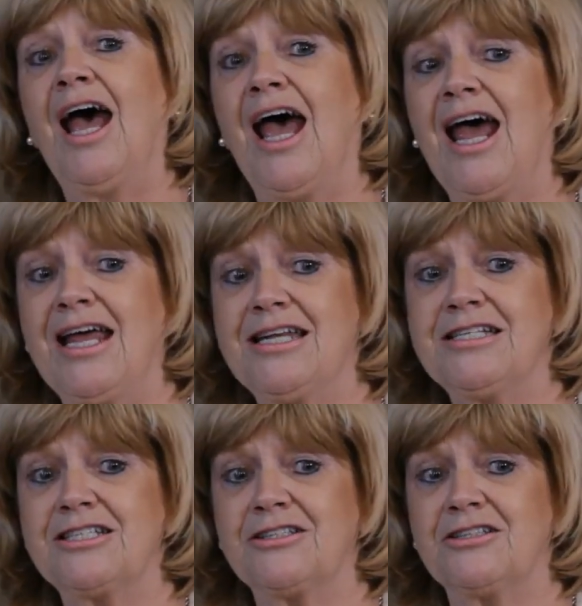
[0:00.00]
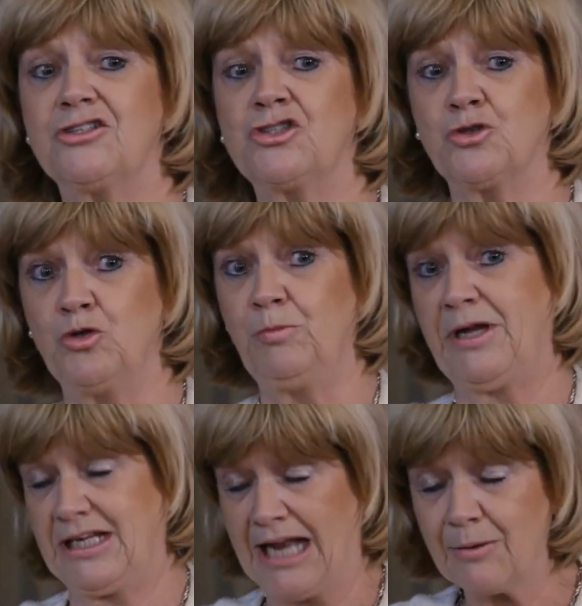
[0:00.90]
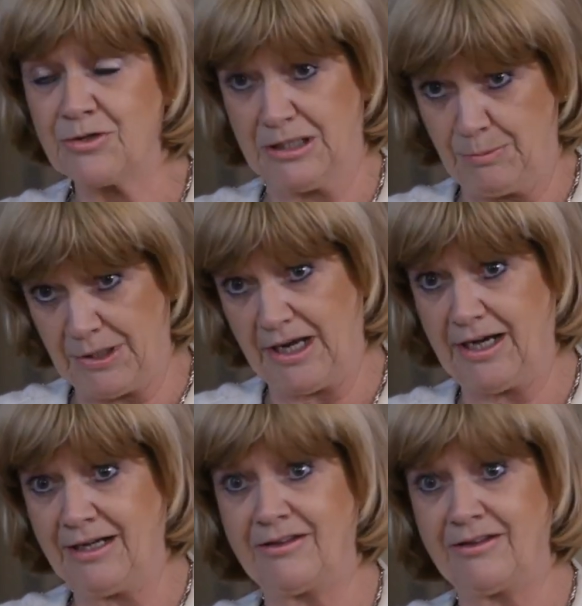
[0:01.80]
And the school made it absolutely plain